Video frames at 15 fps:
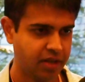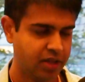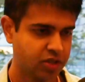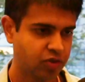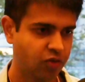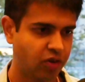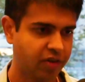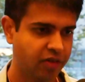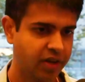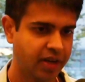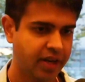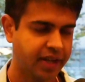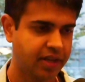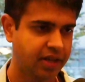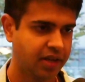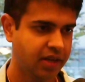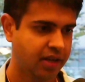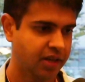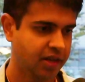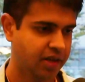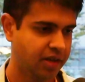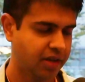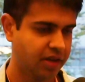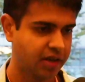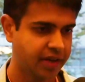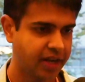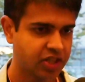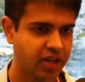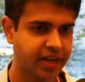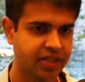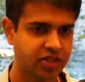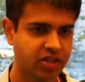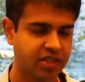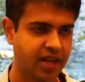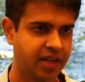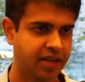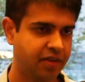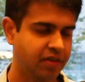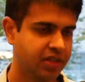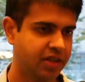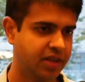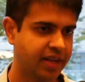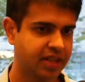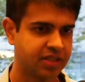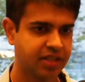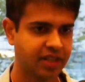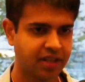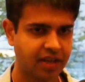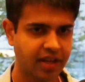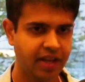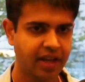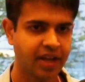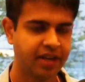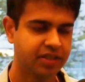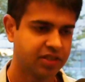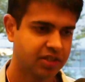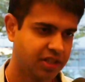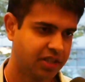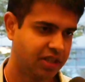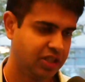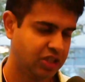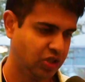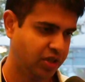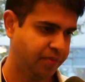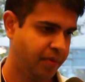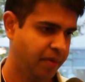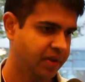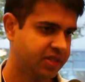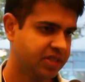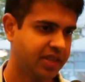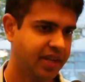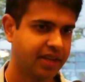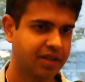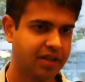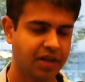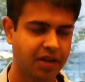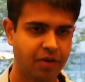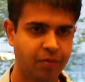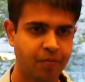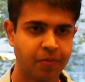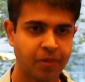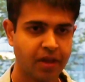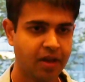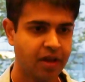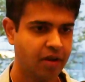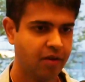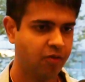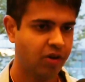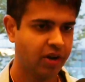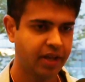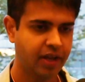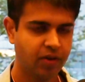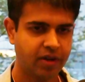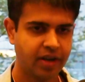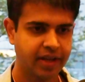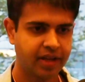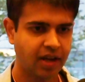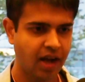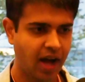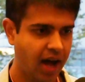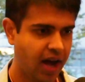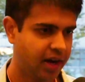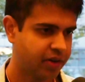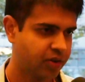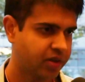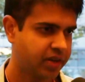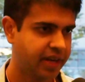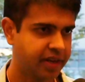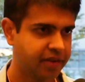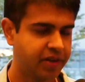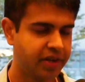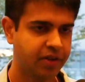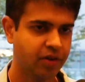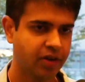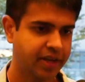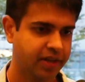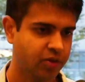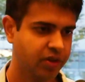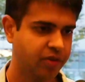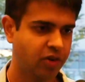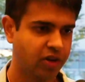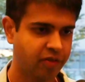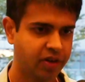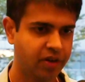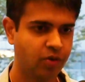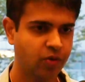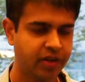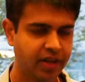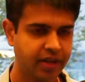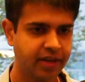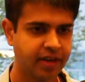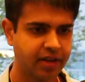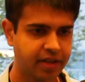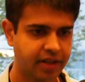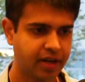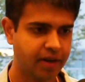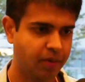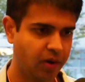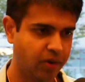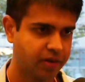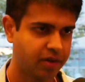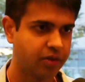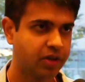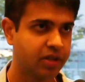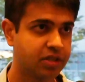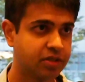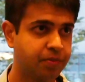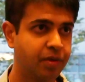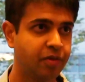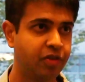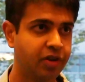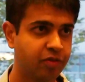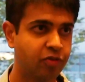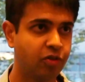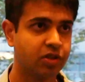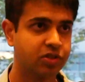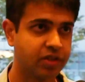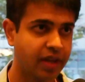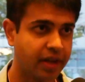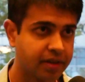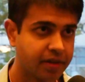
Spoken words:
So whatever like naturally gets you excited, whether like it's like AI research or maybe it's like working on like art or creativity or like doing whatever you really care about, you can just be free to focus on that.